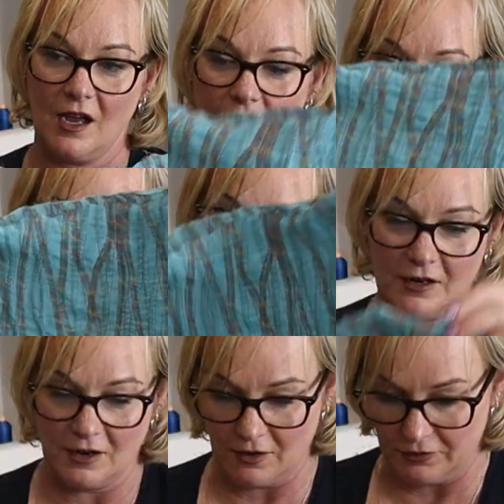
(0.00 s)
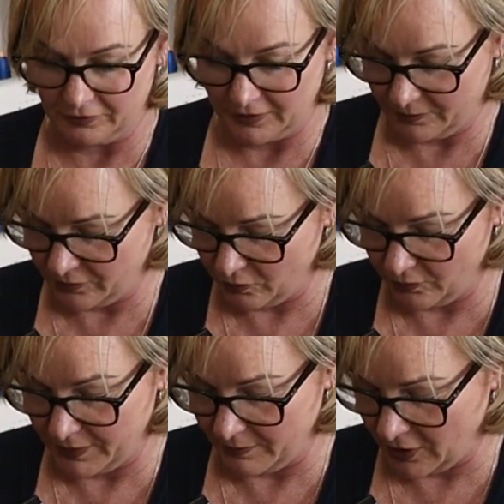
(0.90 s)
I then flip
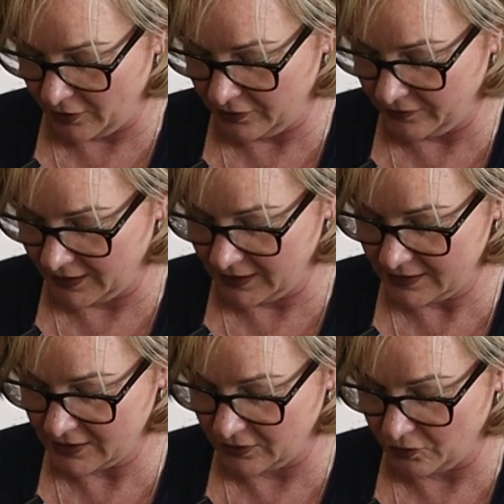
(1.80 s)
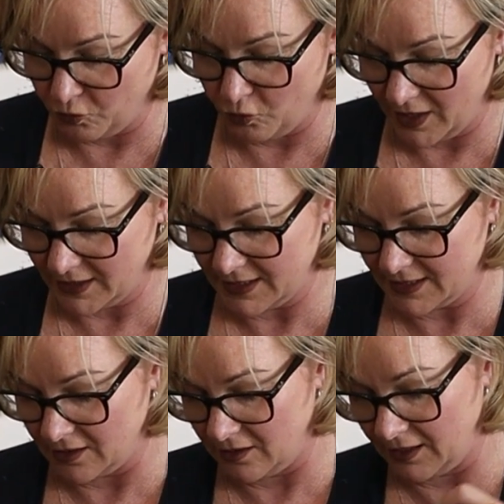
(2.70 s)
them over so that one
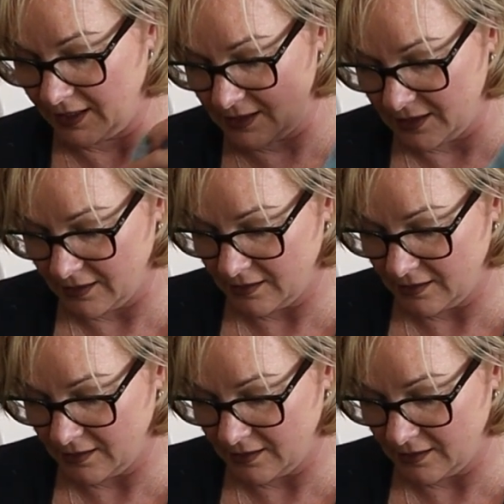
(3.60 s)
side